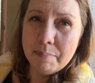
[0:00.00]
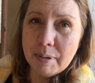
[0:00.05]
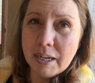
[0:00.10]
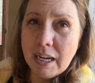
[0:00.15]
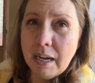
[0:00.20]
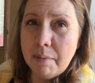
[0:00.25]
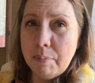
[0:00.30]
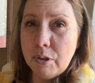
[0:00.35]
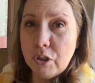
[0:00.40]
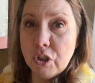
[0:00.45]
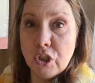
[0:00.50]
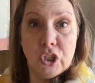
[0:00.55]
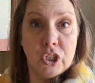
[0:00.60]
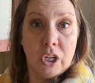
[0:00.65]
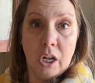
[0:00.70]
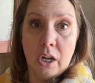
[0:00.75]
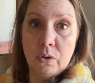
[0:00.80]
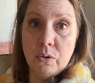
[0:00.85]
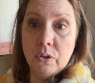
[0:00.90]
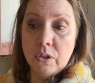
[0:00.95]
a couple
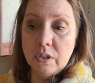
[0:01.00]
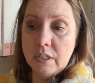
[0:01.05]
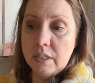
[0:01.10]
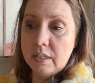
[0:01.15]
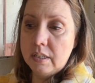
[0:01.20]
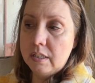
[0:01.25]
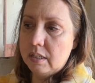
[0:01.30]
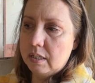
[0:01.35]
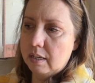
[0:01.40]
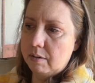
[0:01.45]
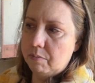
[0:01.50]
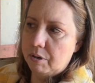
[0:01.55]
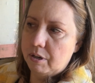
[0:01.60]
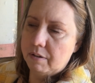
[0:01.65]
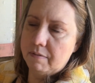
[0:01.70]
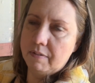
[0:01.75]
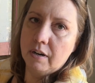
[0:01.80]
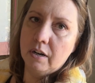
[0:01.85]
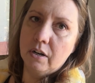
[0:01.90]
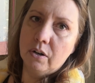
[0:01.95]
sawhorses and one
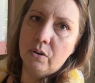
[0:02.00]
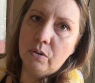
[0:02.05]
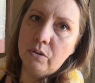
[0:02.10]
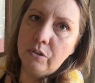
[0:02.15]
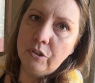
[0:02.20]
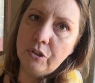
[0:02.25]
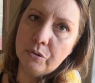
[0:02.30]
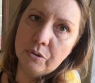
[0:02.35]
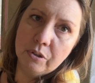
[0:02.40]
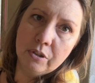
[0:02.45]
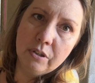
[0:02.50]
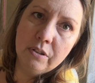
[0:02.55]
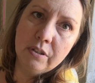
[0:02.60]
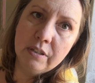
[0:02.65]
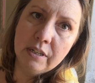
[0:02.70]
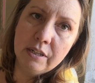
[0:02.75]
of our old doors,